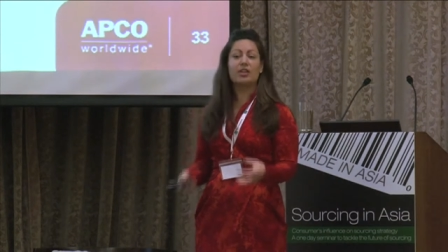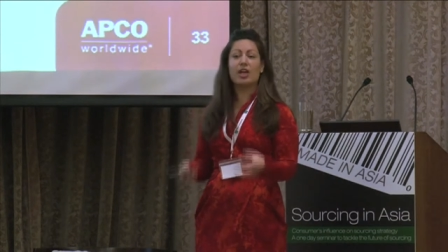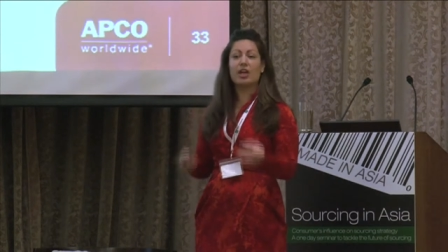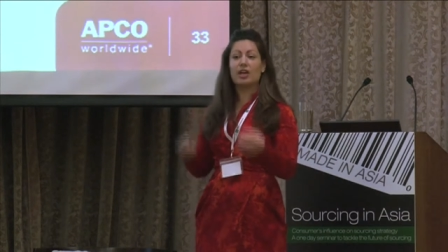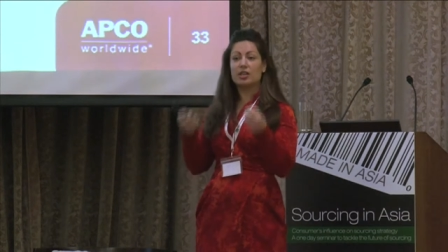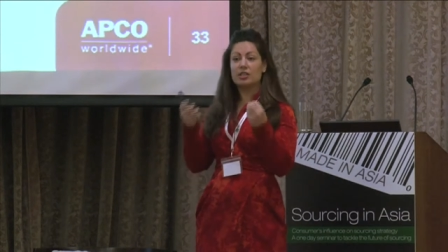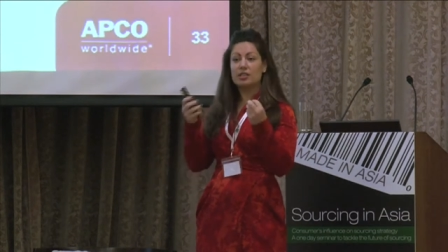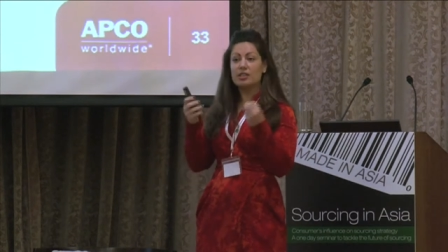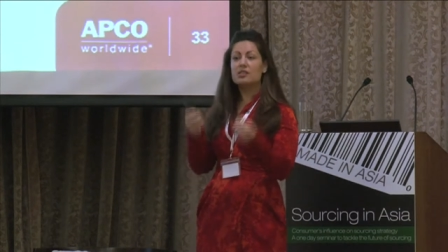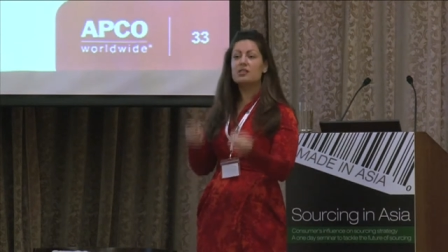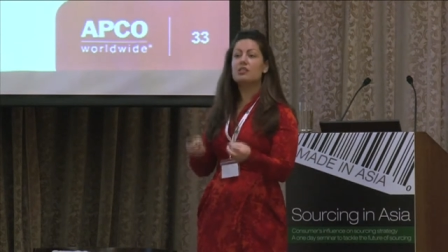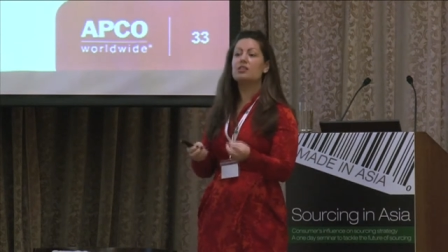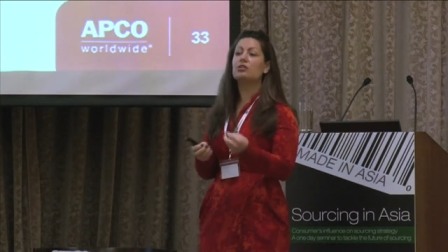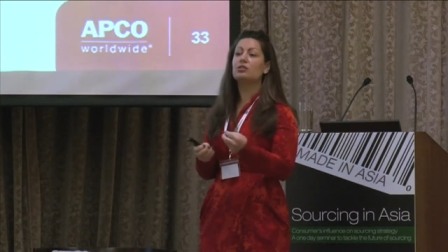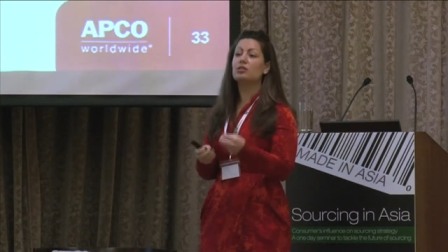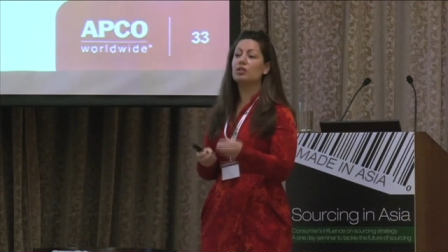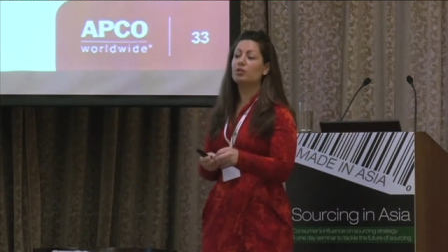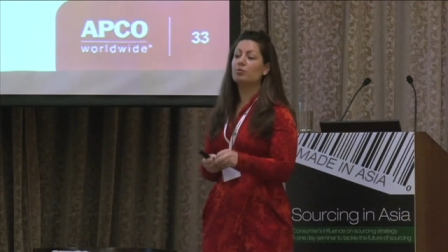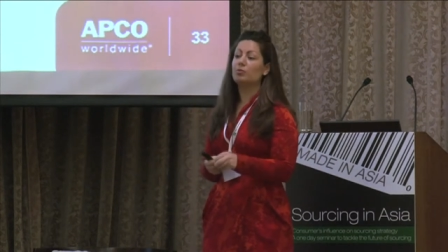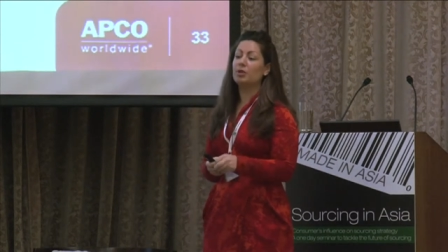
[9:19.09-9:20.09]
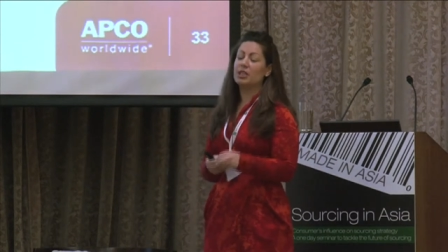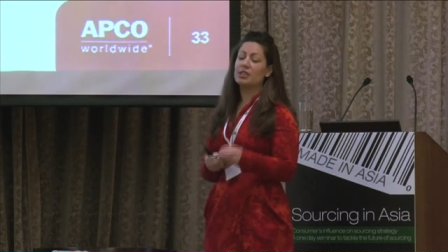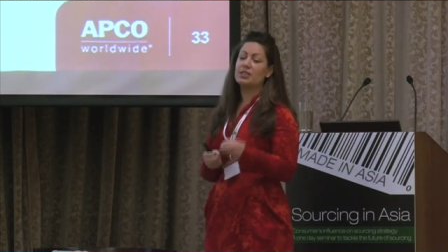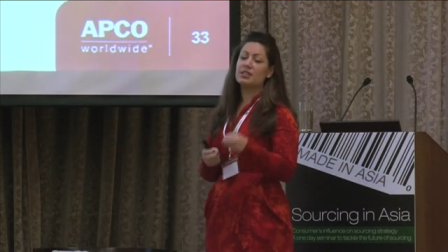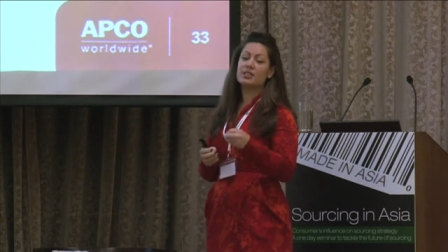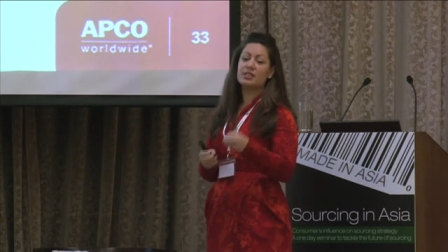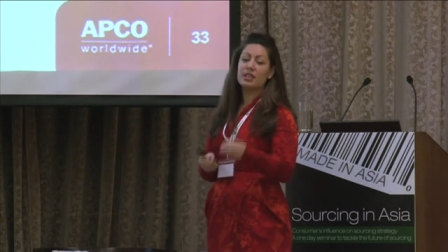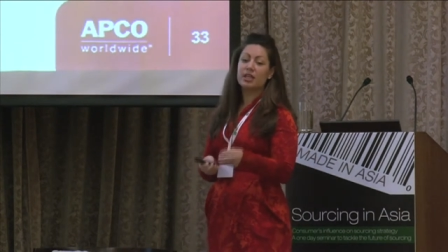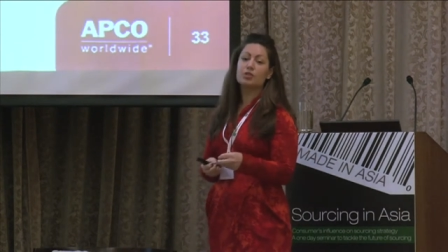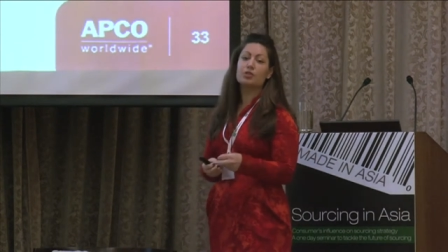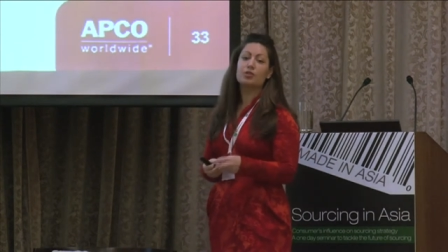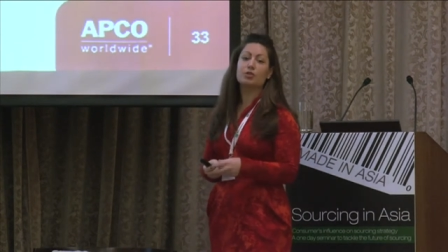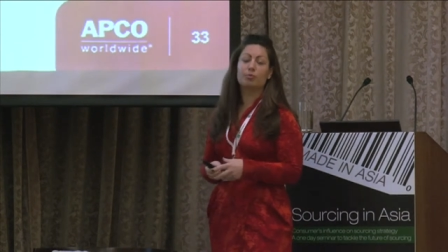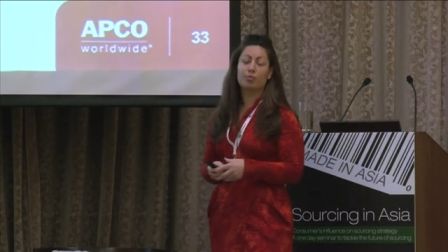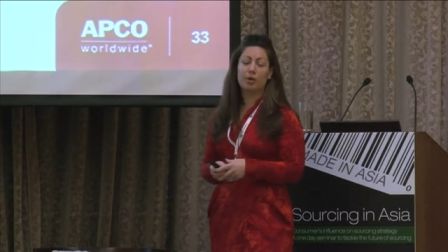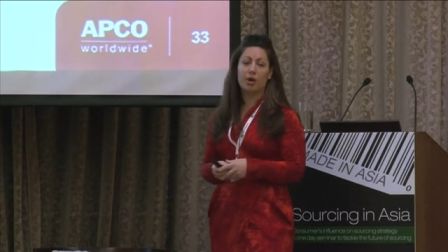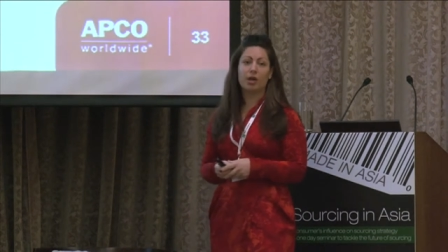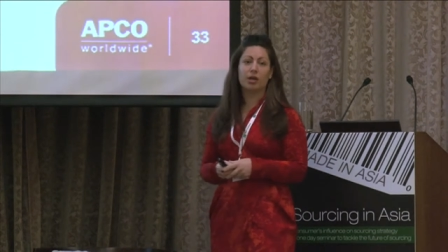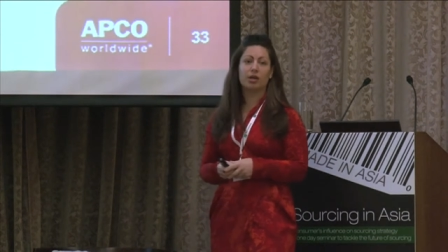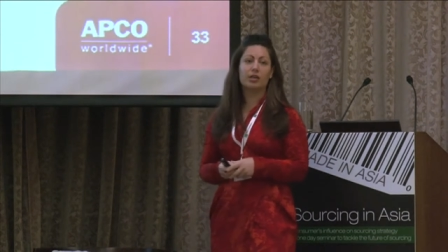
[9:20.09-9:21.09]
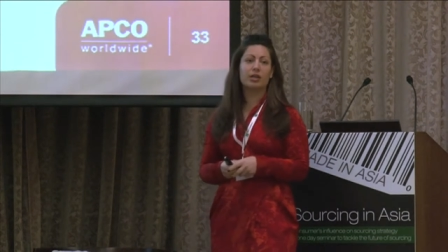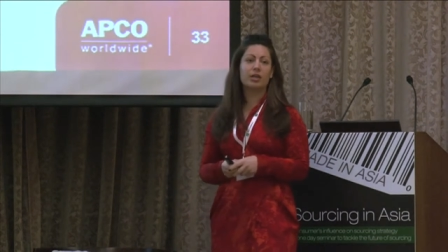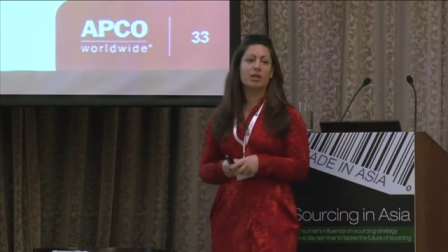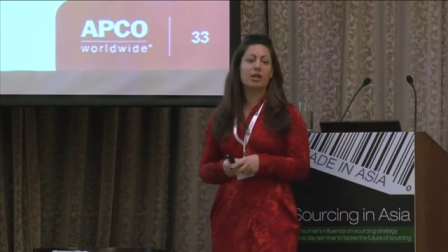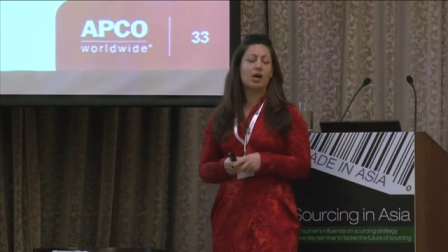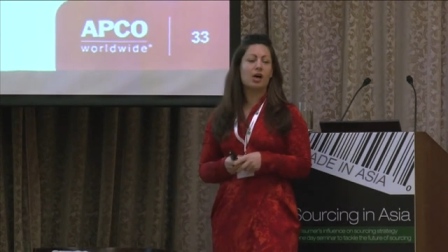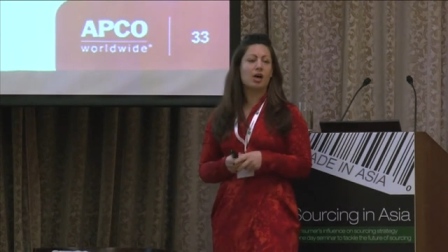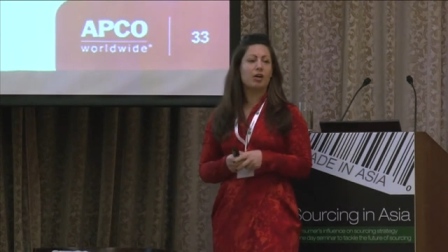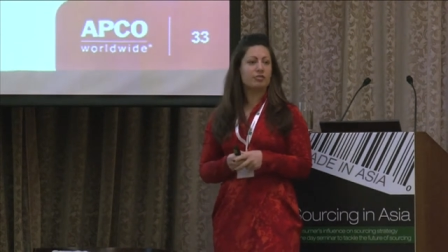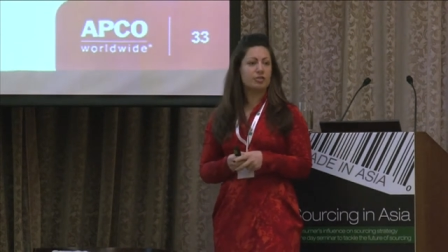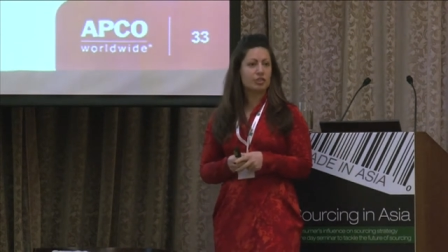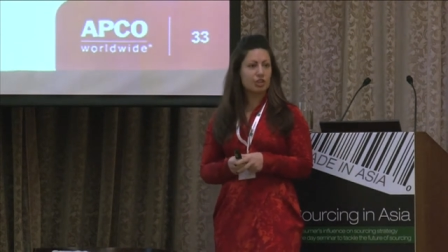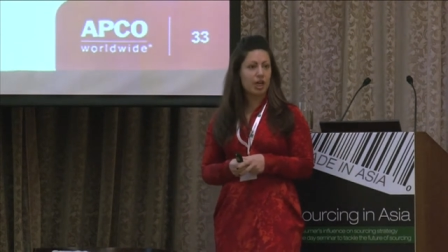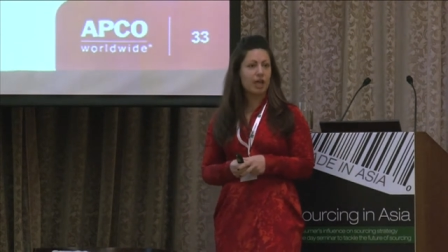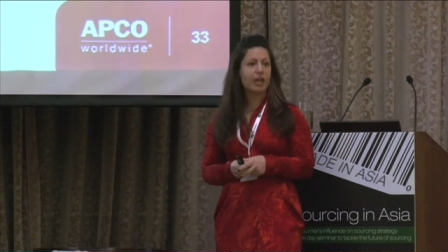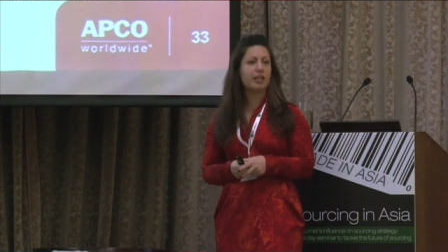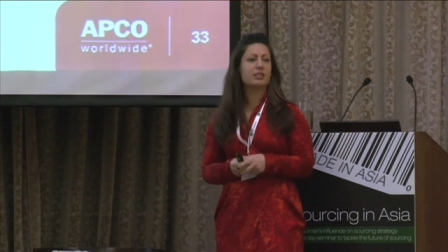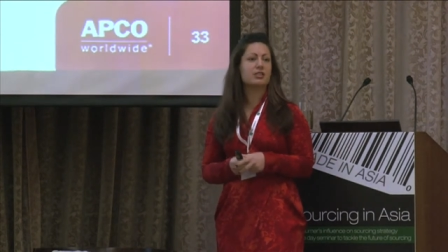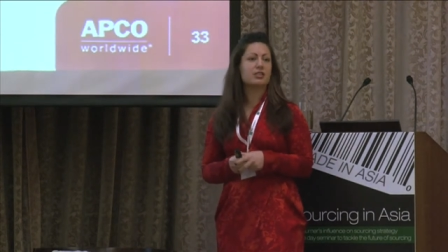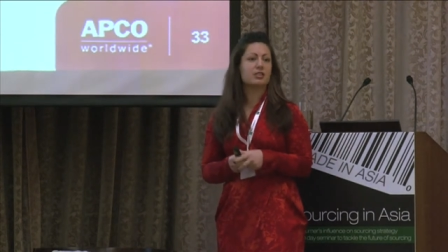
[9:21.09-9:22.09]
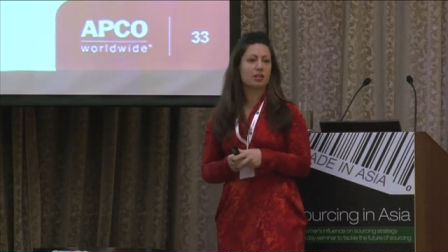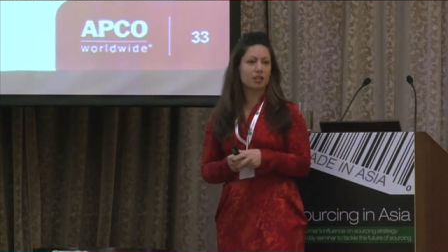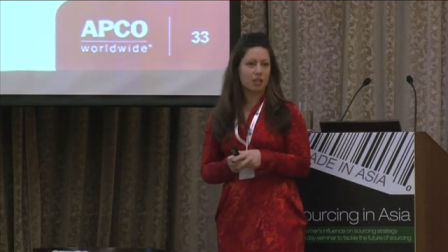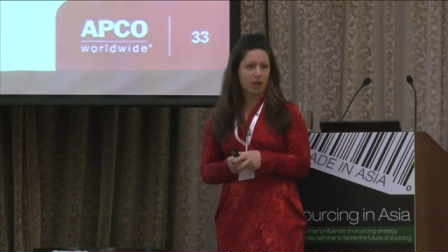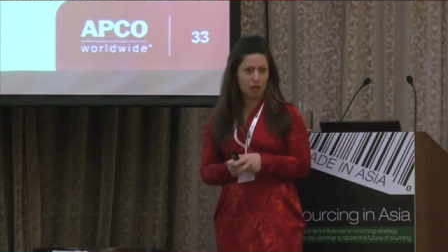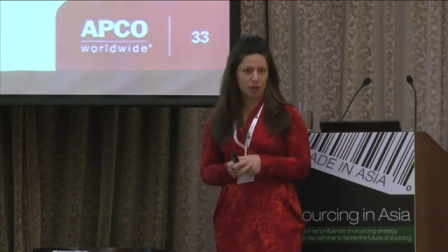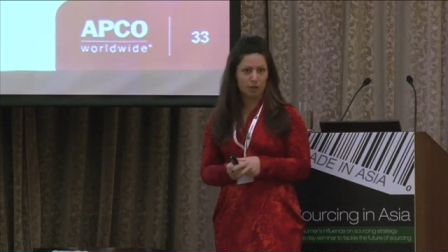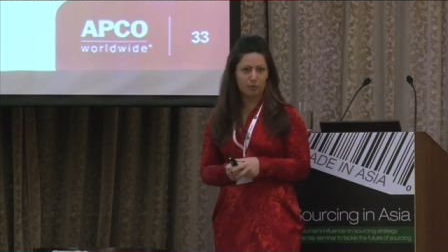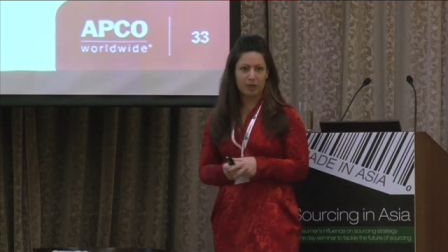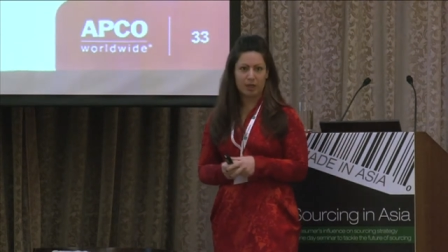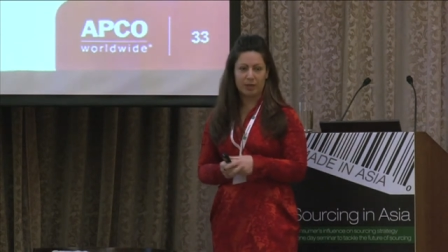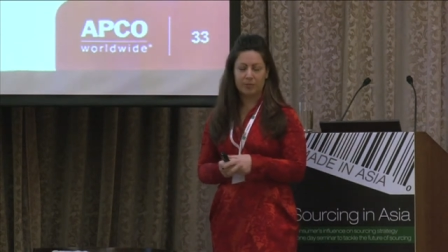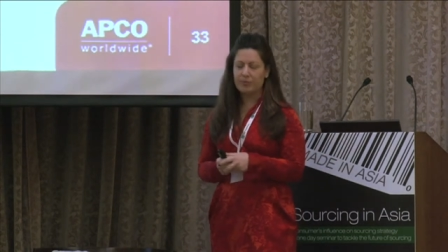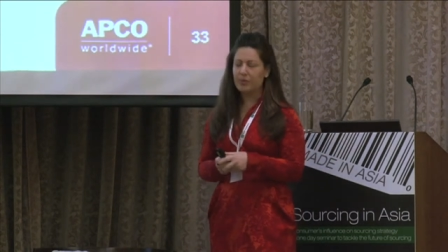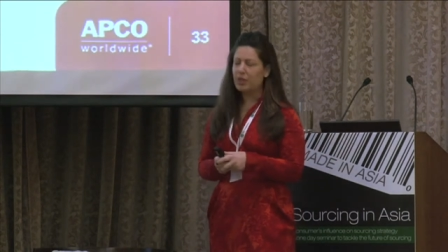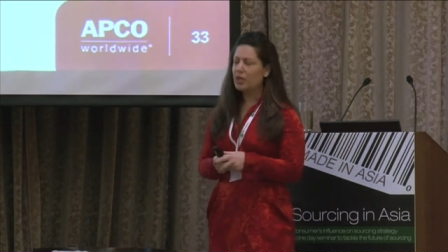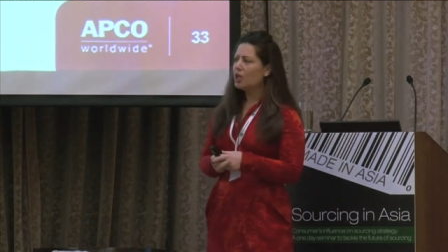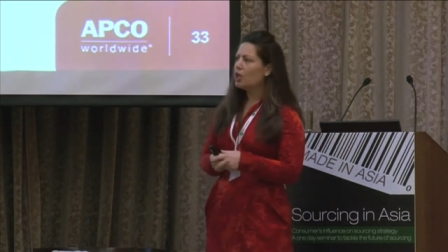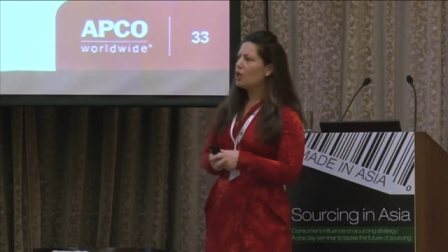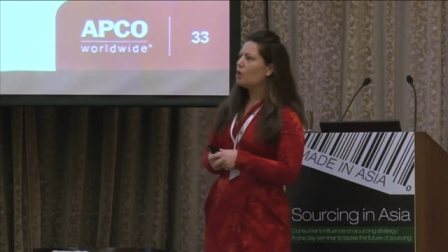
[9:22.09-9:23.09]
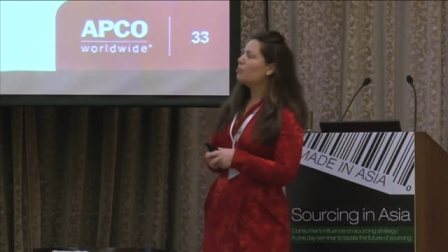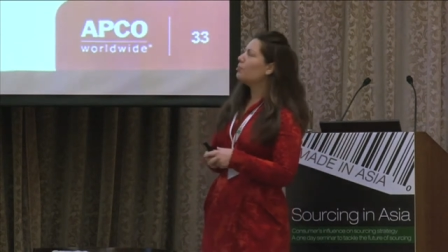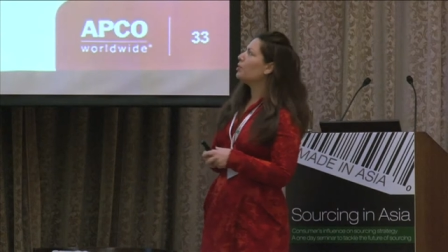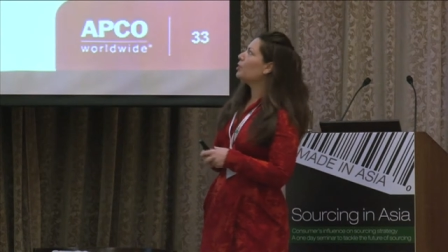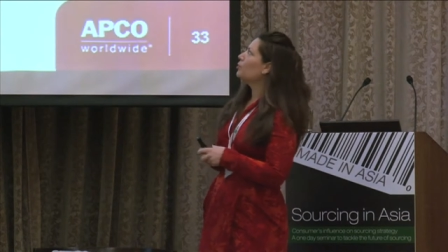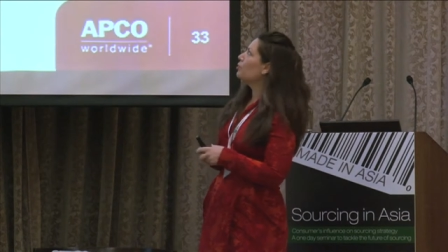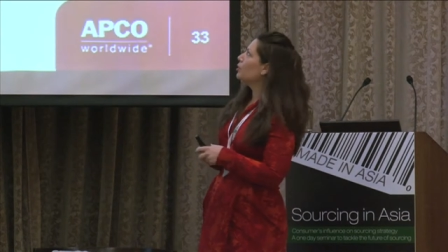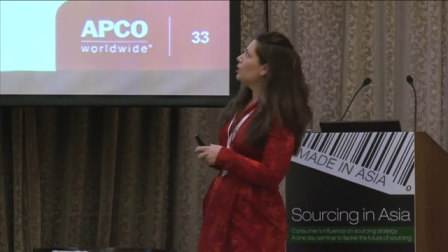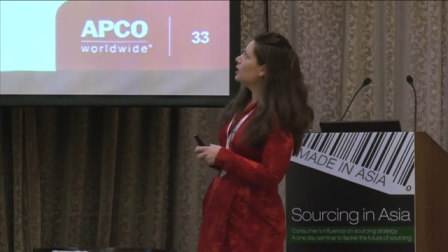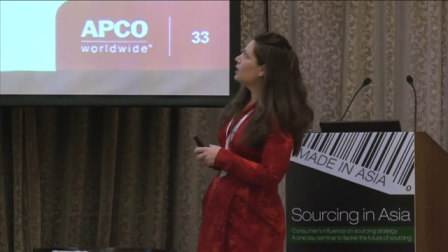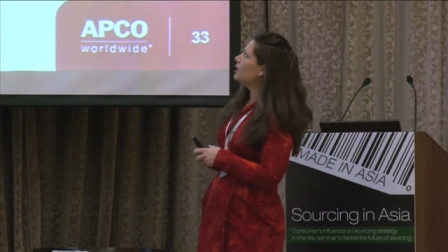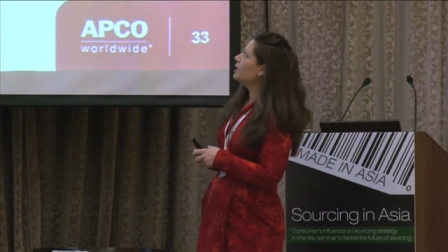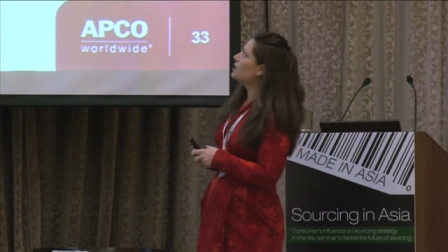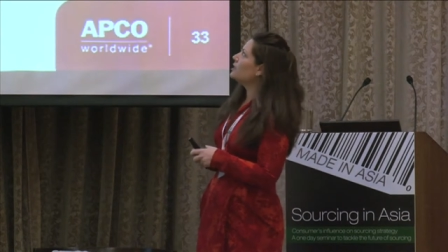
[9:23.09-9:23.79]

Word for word: They are still gonna be a central part of China's economy. But really,